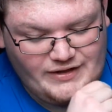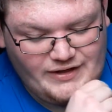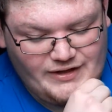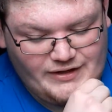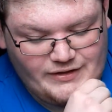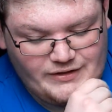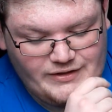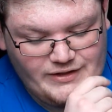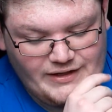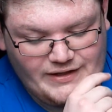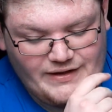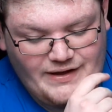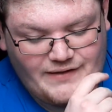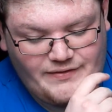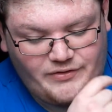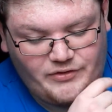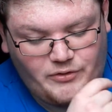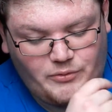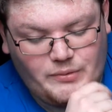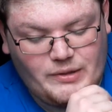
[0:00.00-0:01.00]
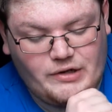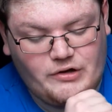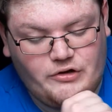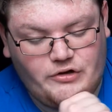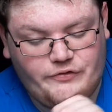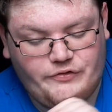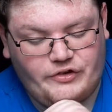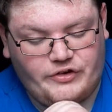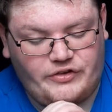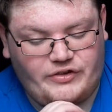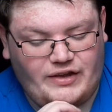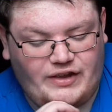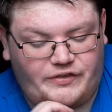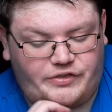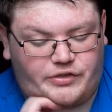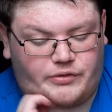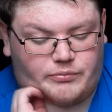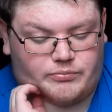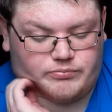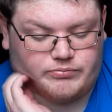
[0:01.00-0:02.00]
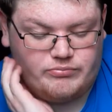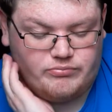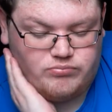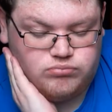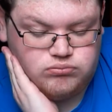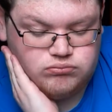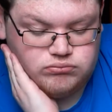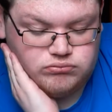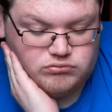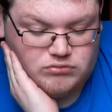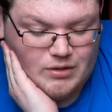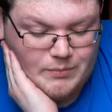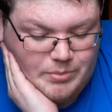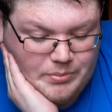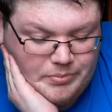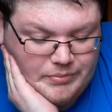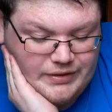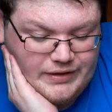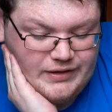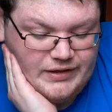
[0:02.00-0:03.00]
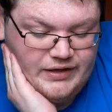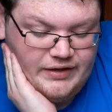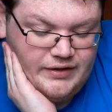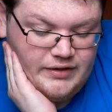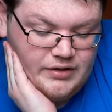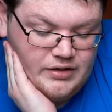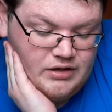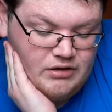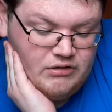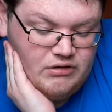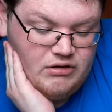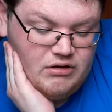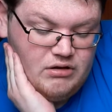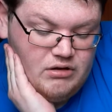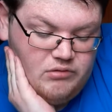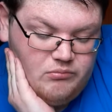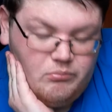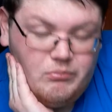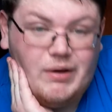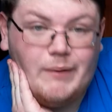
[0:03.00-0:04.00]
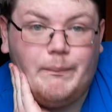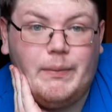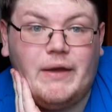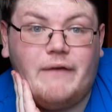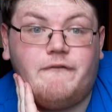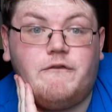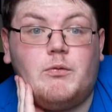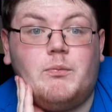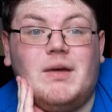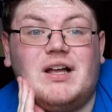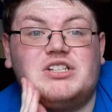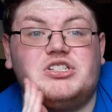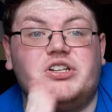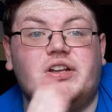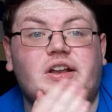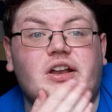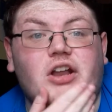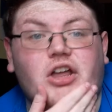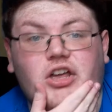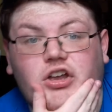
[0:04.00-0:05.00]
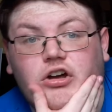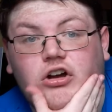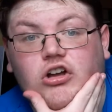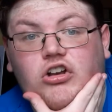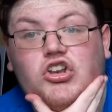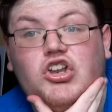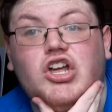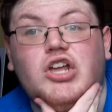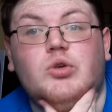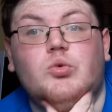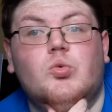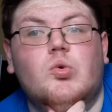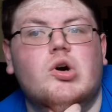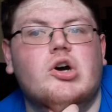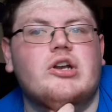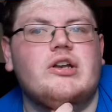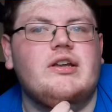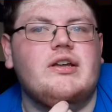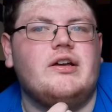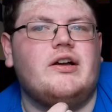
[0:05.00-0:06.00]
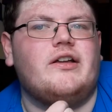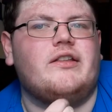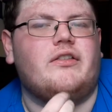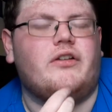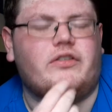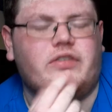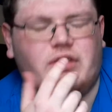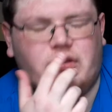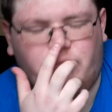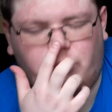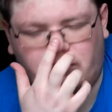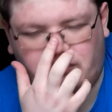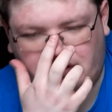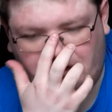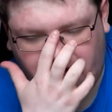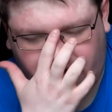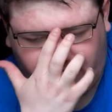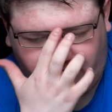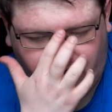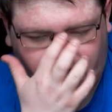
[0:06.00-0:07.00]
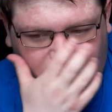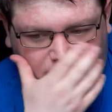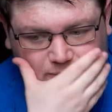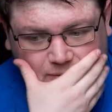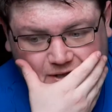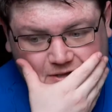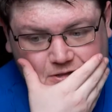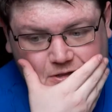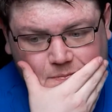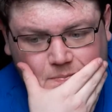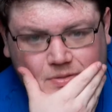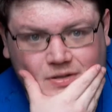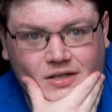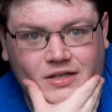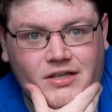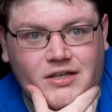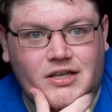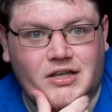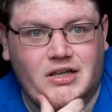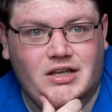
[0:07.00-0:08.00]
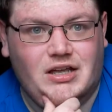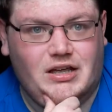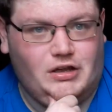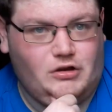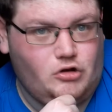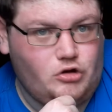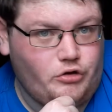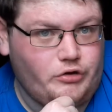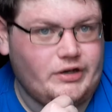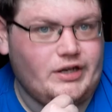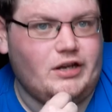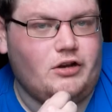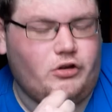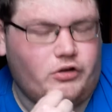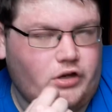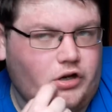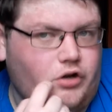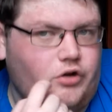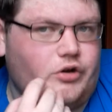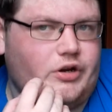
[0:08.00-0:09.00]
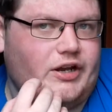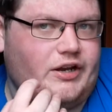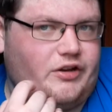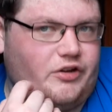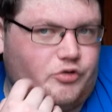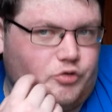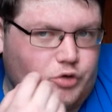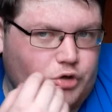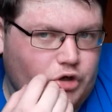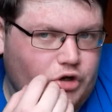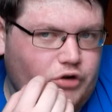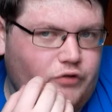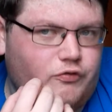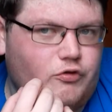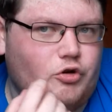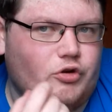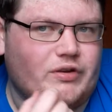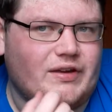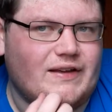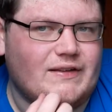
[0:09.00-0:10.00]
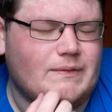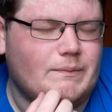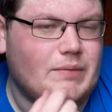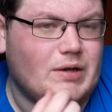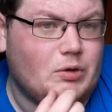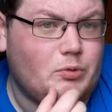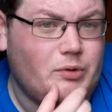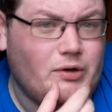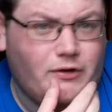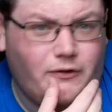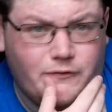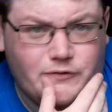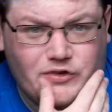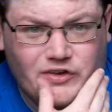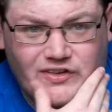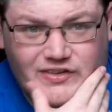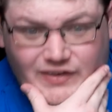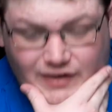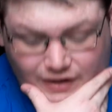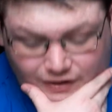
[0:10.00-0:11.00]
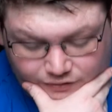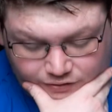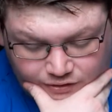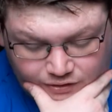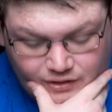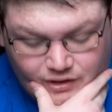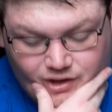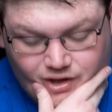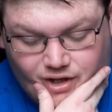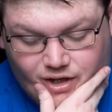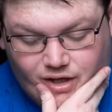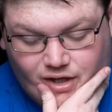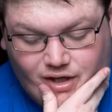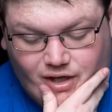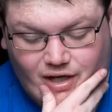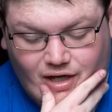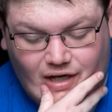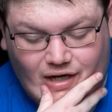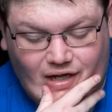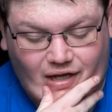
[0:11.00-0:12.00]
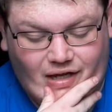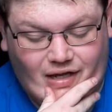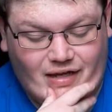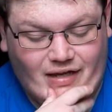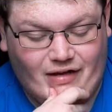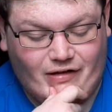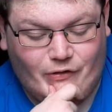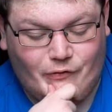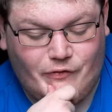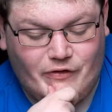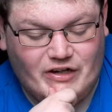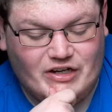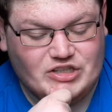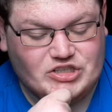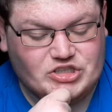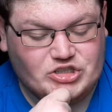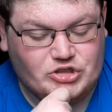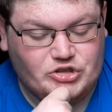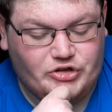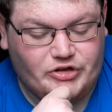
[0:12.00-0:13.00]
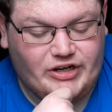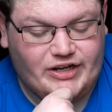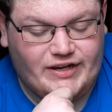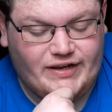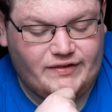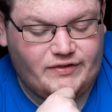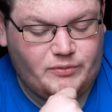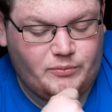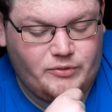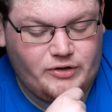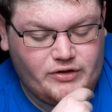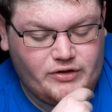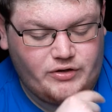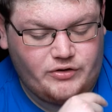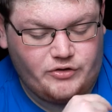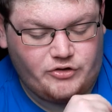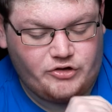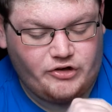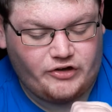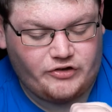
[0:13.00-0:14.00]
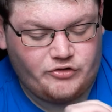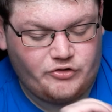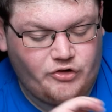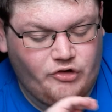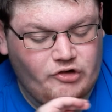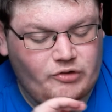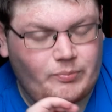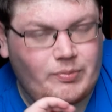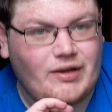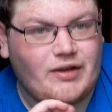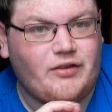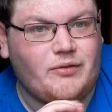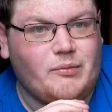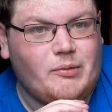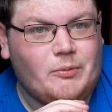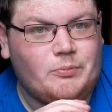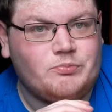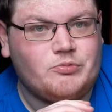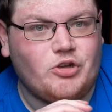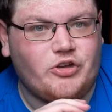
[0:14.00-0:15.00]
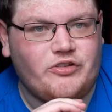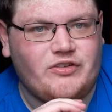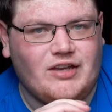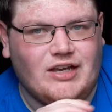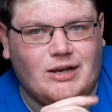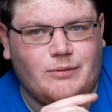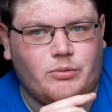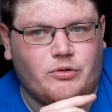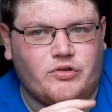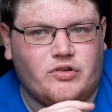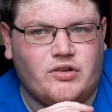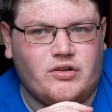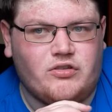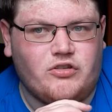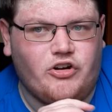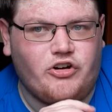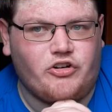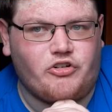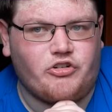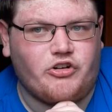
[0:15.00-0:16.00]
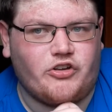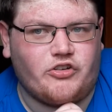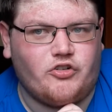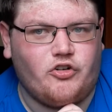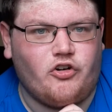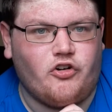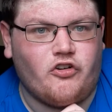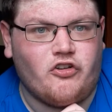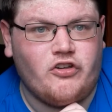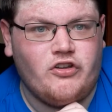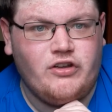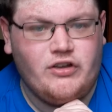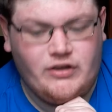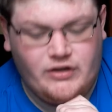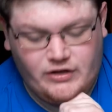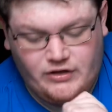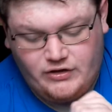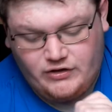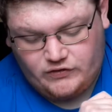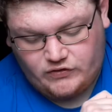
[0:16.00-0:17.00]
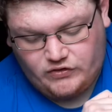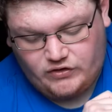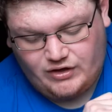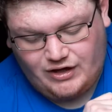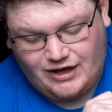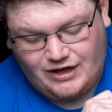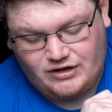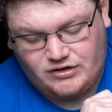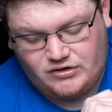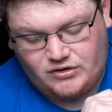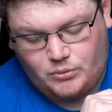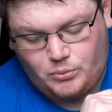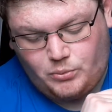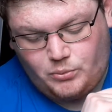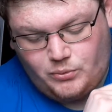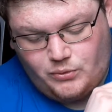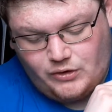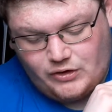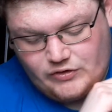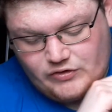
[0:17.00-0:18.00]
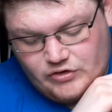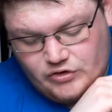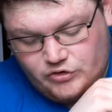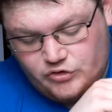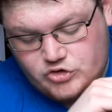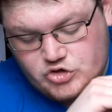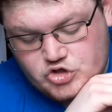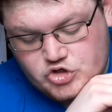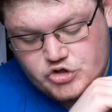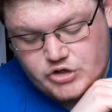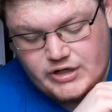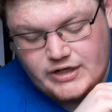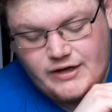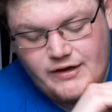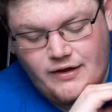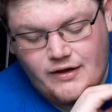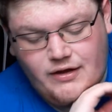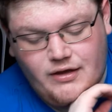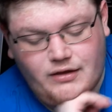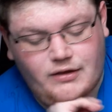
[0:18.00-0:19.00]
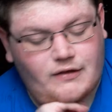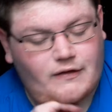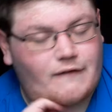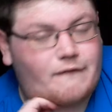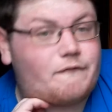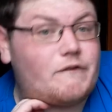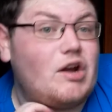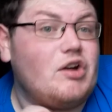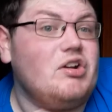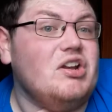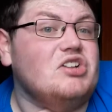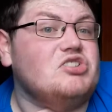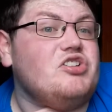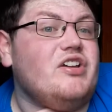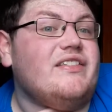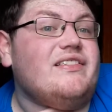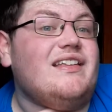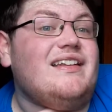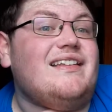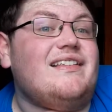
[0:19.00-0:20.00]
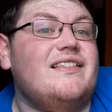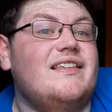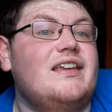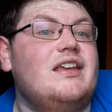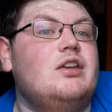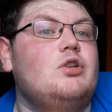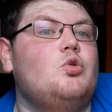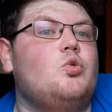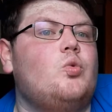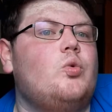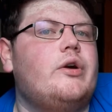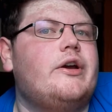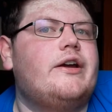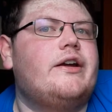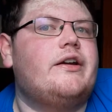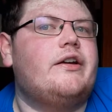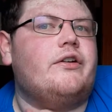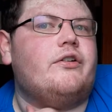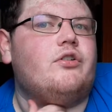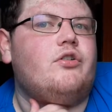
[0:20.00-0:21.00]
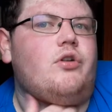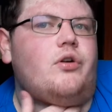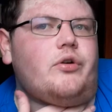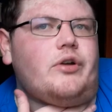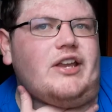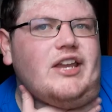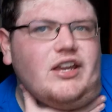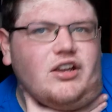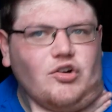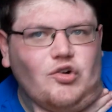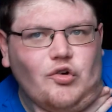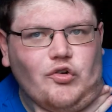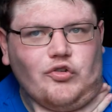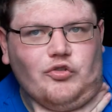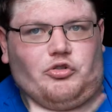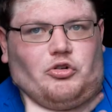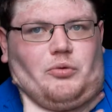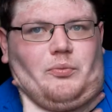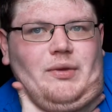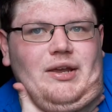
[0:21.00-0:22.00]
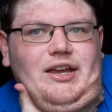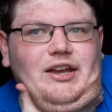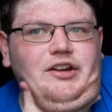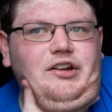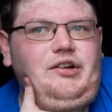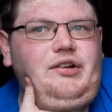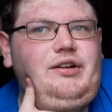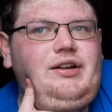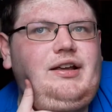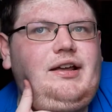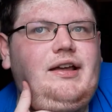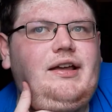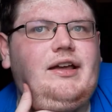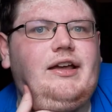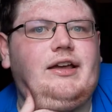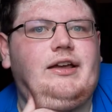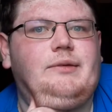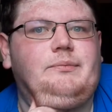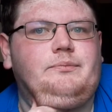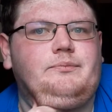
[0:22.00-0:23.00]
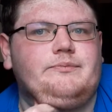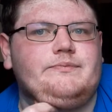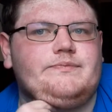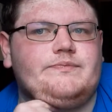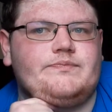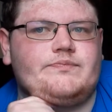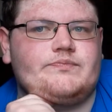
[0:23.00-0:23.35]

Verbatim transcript: yeah, he gets the win over Seth. Probably my pick for match of the night on night one. I thought this was a solid matchup. Cody looked good in his return. Of course, gets a big win over Seth. And uh, yeah, the finish, Cody hits him two crossroads, picks him up, dusty elbows, third crossroad, and a one, two, three. Very interested to see where Cody goes from here. Um,